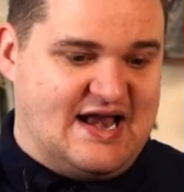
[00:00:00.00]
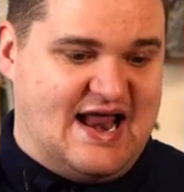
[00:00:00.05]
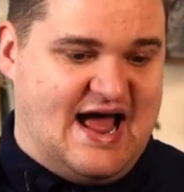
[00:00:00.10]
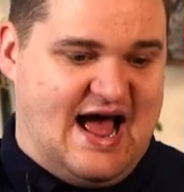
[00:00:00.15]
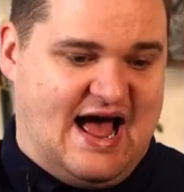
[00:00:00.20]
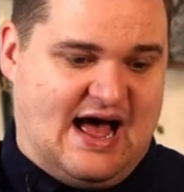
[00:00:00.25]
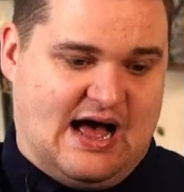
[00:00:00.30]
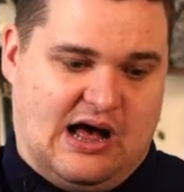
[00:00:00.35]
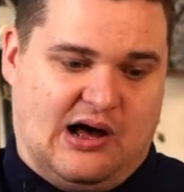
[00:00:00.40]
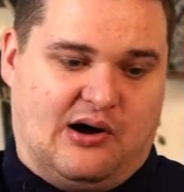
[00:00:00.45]

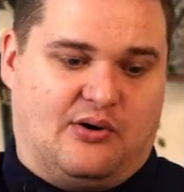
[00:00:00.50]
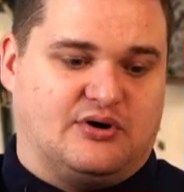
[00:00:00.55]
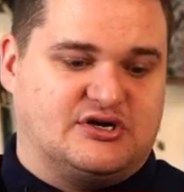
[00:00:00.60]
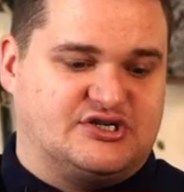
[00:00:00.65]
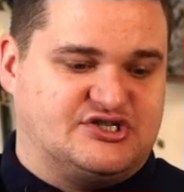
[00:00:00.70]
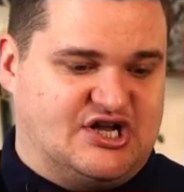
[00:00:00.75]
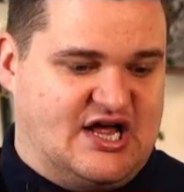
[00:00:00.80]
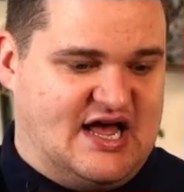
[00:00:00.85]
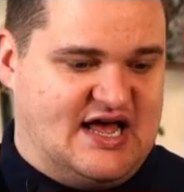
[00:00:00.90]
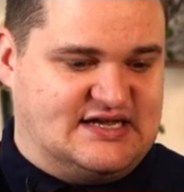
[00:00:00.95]
Now
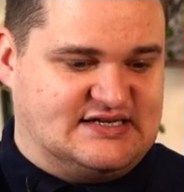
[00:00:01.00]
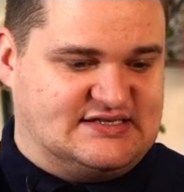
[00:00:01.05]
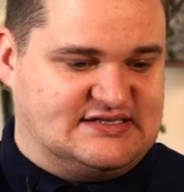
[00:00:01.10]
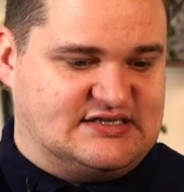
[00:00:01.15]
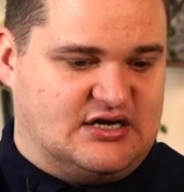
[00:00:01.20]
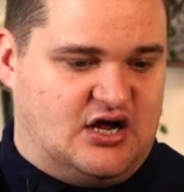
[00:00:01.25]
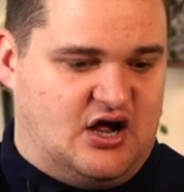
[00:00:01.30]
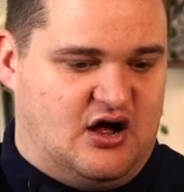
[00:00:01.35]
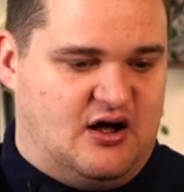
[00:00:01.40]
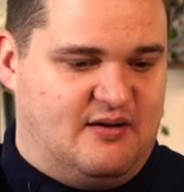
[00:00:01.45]

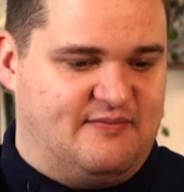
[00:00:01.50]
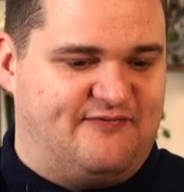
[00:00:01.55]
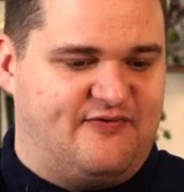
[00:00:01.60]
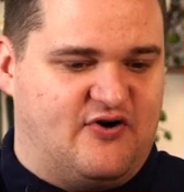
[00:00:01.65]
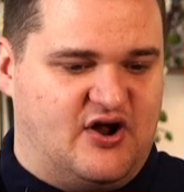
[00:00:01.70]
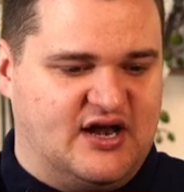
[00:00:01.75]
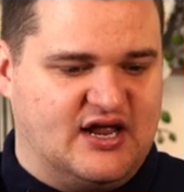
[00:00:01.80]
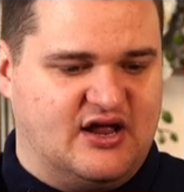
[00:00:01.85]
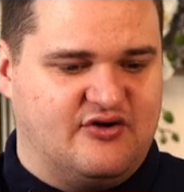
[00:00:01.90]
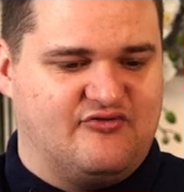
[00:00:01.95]
says, I'm
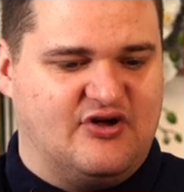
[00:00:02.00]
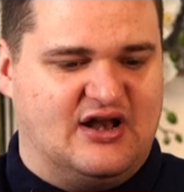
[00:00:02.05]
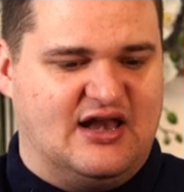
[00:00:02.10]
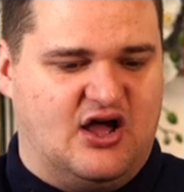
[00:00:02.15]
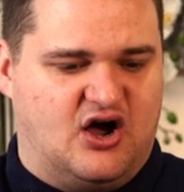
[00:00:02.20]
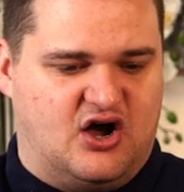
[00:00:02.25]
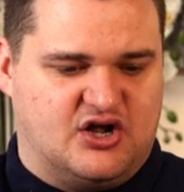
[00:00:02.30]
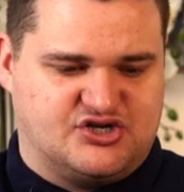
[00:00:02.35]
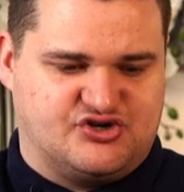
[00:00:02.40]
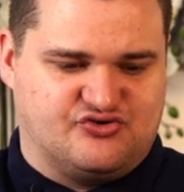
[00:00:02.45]
finding it really
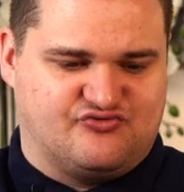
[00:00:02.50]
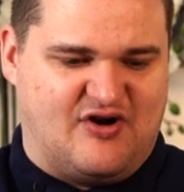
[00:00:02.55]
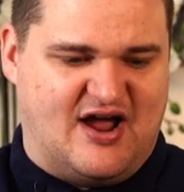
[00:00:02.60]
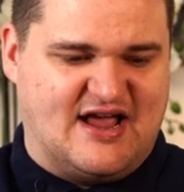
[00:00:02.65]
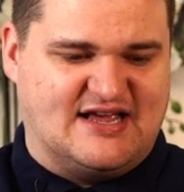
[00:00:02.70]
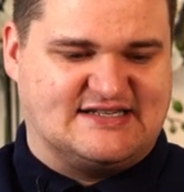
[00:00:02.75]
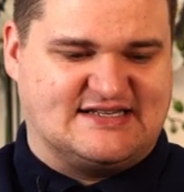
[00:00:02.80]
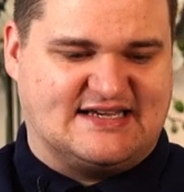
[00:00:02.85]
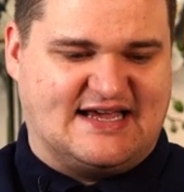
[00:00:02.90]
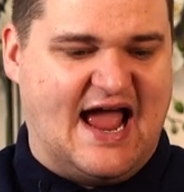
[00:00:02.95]
hard to
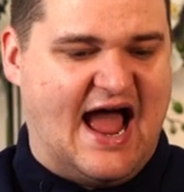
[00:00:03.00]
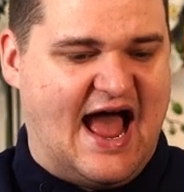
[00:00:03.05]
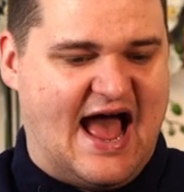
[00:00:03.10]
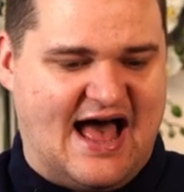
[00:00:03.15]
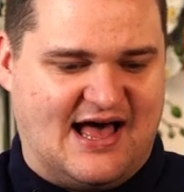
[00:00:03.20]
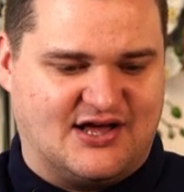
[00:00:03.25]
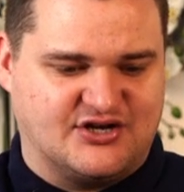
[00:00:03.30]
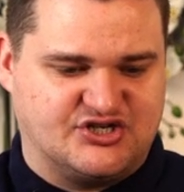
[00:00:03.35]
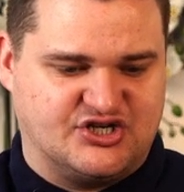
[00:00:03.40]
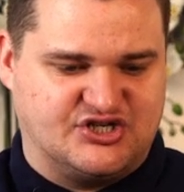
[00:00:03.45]
raise
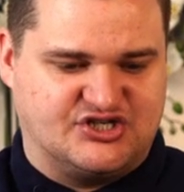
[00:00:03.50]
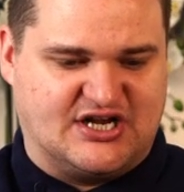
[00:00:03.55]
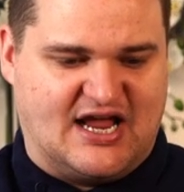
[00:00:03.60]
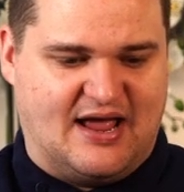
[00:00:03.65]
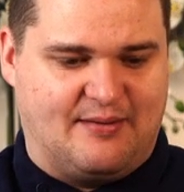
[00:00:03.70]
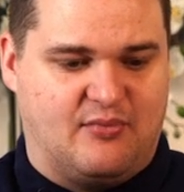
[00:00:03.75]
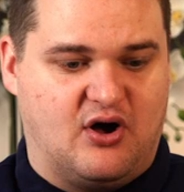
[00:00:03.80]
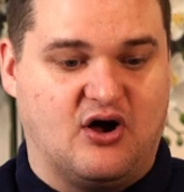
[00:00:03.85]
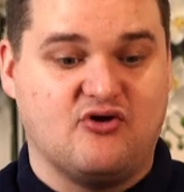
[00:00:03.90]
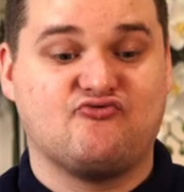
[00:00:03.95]
cash to
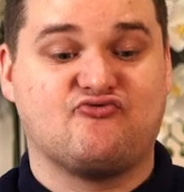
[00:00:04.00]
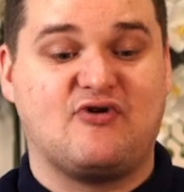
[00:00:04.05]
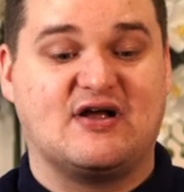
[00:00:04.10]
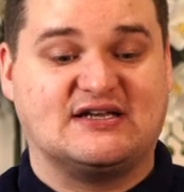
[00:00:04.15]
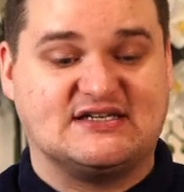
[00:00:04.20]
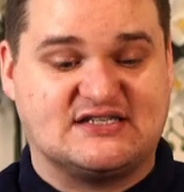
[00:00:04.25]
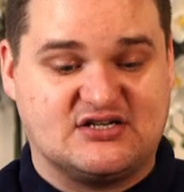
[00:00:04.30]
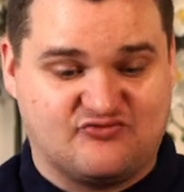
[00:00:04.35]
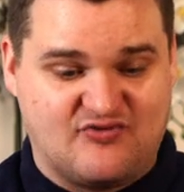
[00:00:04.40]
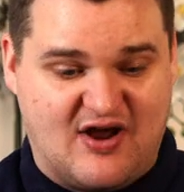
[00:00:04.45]
get my
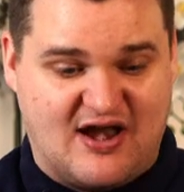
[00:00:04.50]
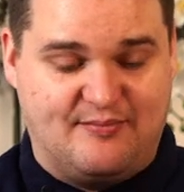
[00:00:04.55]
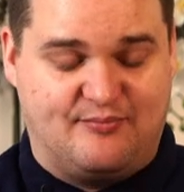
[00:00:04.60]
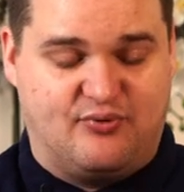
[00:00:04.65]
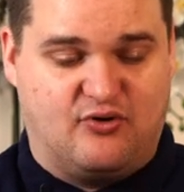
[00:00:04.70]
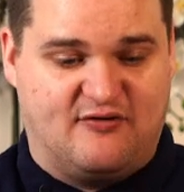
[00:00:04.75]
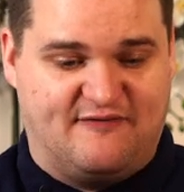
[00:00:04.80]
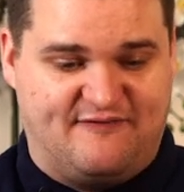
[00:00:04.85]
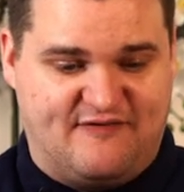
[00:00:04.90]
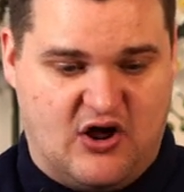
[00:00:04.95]
rent-to-rent
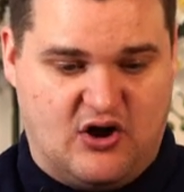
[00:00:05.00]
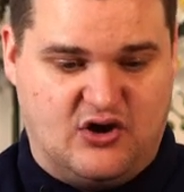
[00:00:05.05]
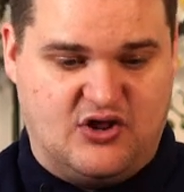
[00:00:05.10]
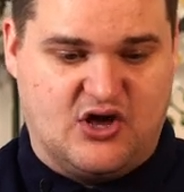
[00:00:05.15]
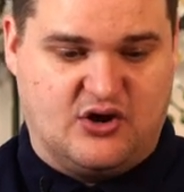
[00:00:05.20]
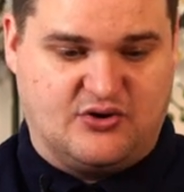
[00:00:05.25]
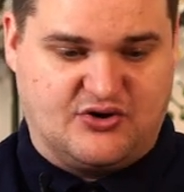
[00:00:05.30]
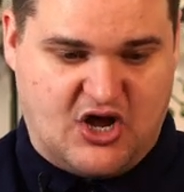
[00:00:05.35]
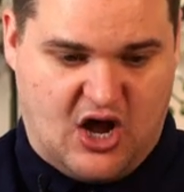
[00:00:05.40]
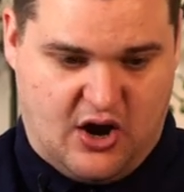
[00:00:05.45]

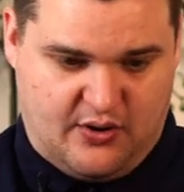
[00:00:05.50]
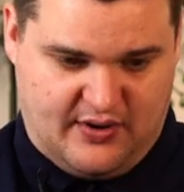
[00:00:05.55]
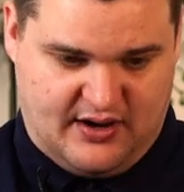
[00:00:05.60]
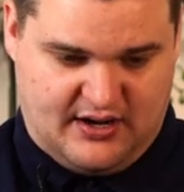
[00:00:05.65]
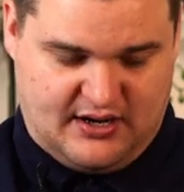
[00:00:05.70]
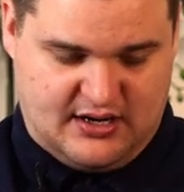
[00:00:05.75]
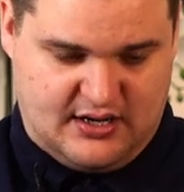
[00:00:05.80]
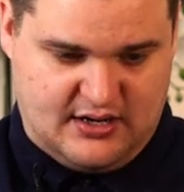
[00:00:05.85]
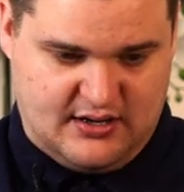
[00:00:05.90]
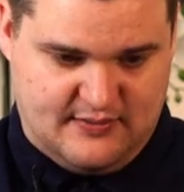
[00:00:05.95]
portfolio
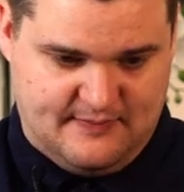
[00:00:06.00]
going.